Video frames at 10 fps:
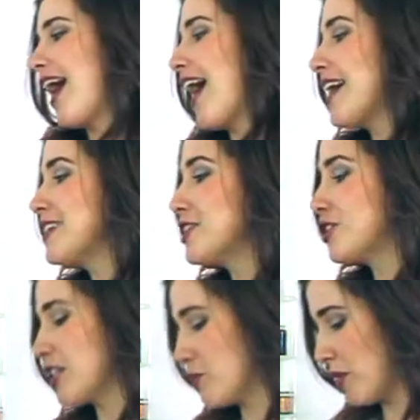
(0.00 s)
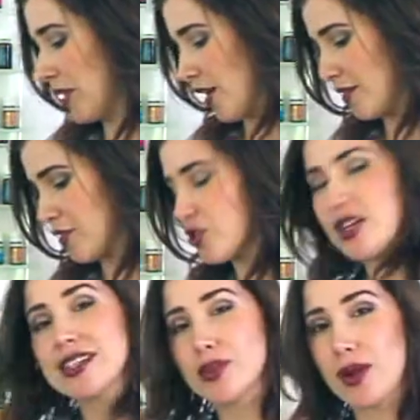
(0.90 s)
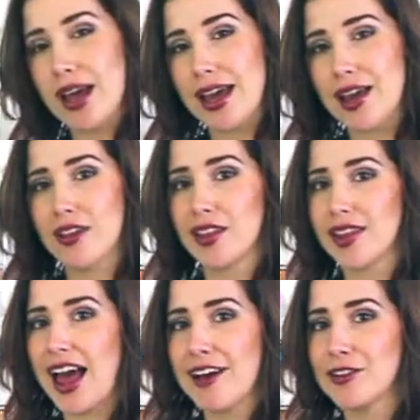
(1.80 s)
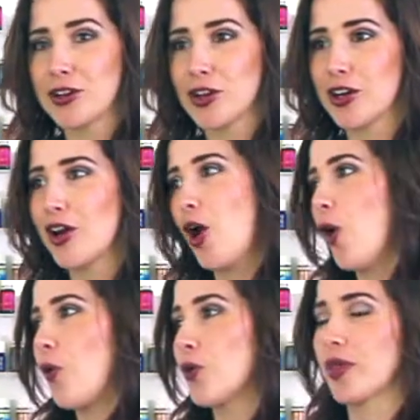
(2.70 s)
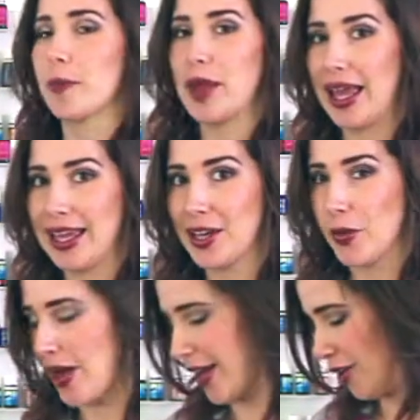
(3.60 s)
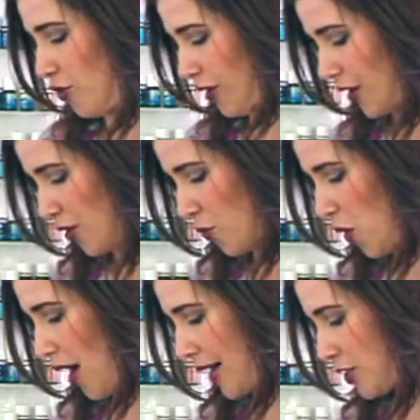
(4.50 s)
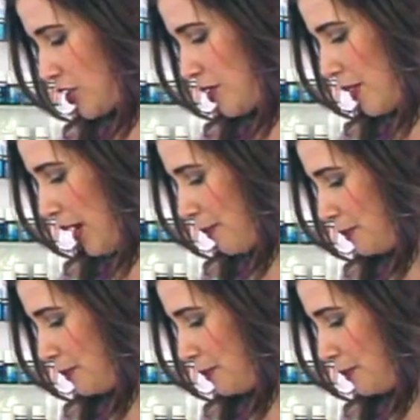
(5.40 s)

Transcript: I suggest putting it on the Stress Away, the Lavender, or the Pan Away. And you'll hear why in just a minute.